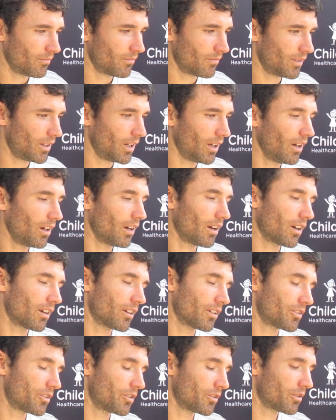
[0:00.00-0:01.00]
Yeah, I
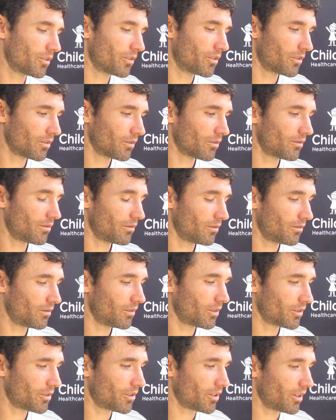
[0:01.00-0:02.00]
guess you
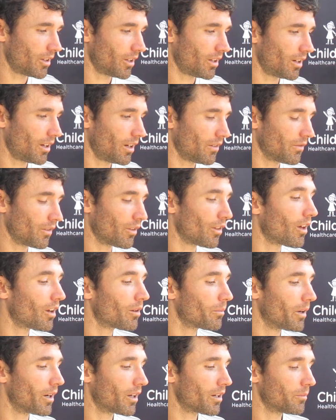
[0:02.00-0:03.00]
could say that. I haven't thought
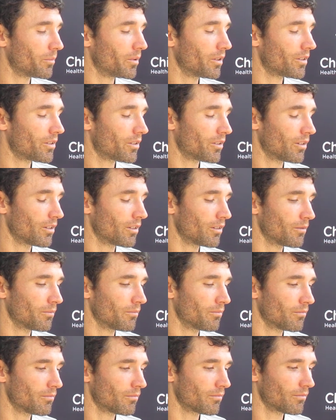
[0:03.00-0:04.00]
about it, but
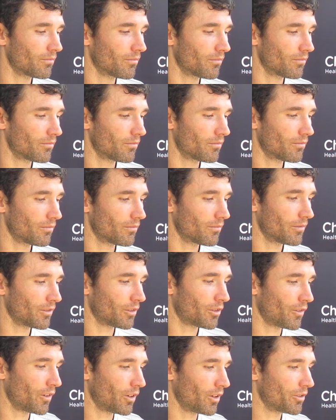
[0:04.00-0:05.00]

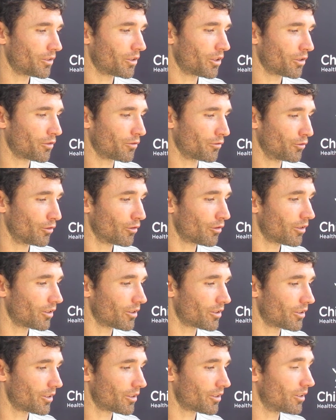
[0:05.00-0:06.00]
as far as just
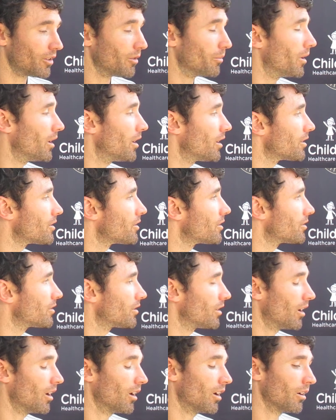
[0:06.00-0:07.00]
ruthlessness in the box,
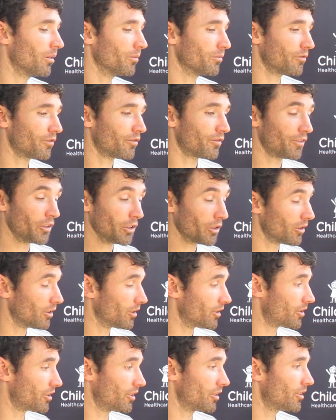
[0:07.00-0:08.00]

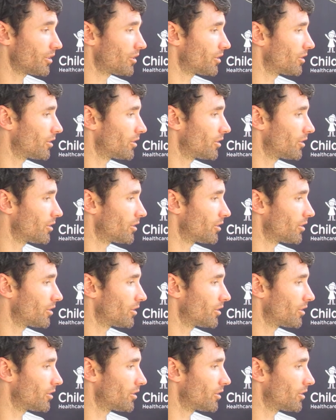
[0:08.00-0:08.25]
fearlessness,